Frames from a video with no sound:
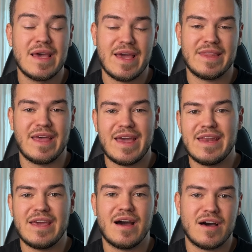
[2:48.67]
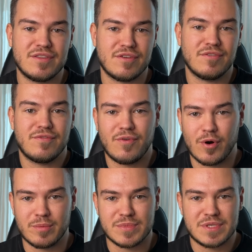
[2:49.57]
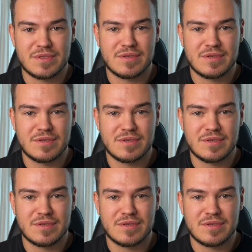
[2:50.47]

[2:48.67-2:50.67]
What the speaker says: and any other forms.